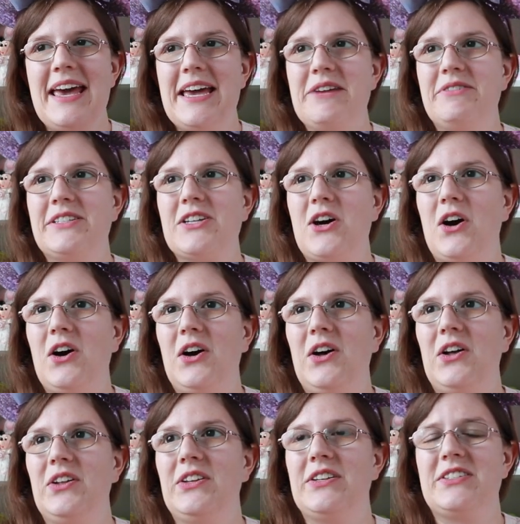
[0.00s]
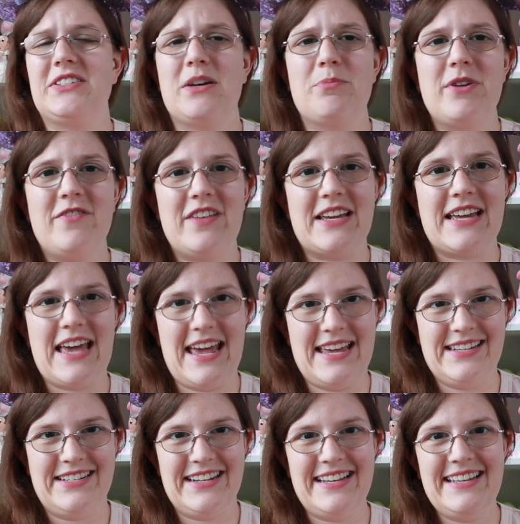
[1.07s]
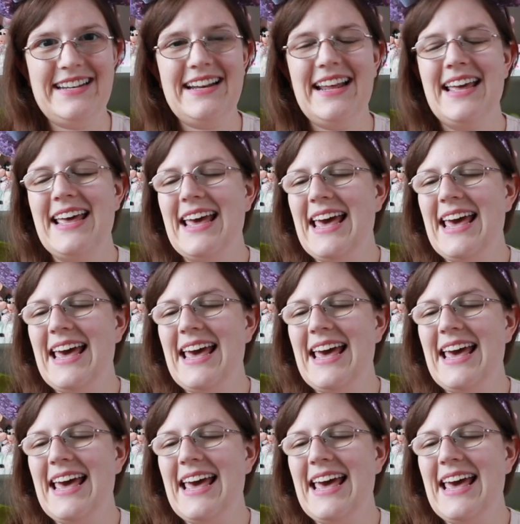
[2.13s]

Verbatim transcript: It was called Summer Vacation.